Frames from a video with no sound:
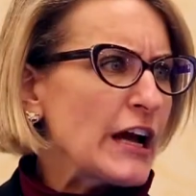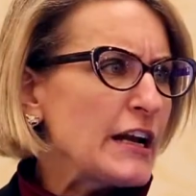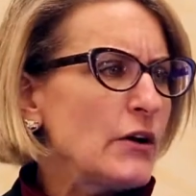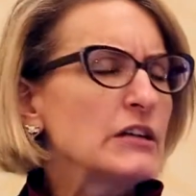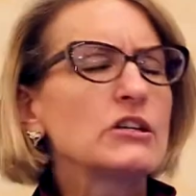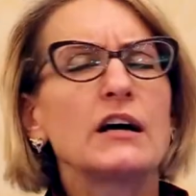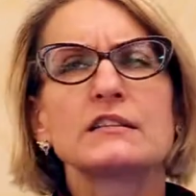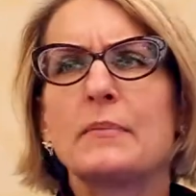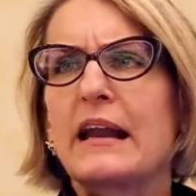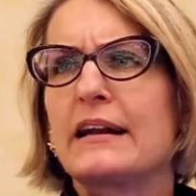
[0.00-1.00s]
I know I talked
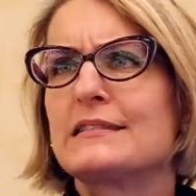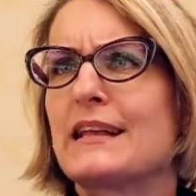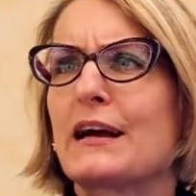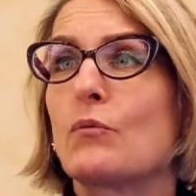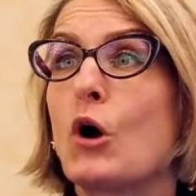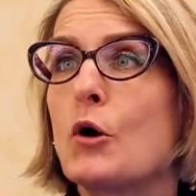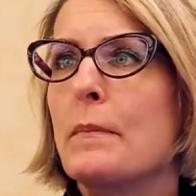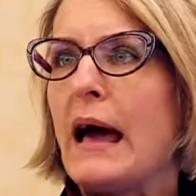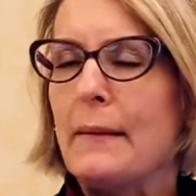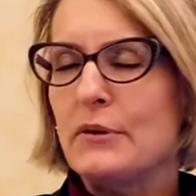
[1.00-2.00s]
about it as like a
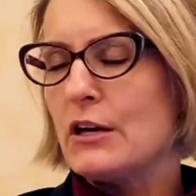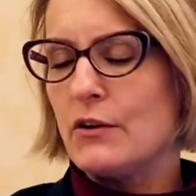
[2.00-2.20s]
roadmap.